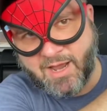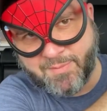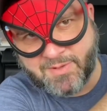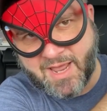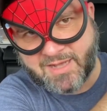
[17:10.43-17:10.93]

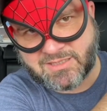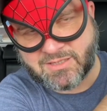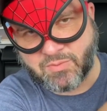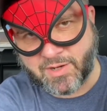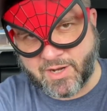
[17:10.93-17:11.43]
up
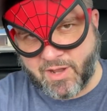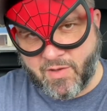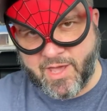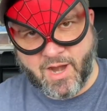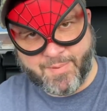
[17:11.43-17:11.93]
next, we're going to go
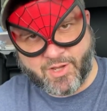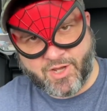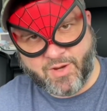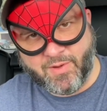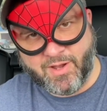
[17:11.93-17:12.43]
hit up a
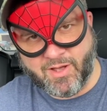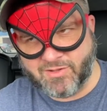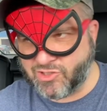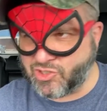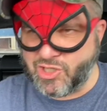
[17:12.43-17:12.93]
goodie wheel
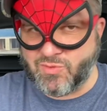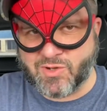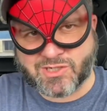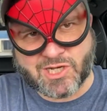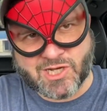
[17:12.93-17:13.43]
and see
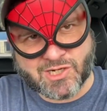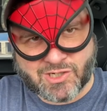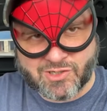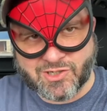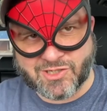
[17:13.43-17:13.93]
what kind
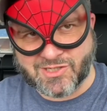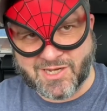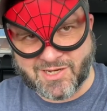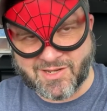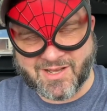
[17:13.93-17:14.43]
of goodies
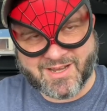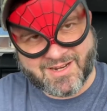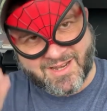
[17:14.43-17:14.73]
they got.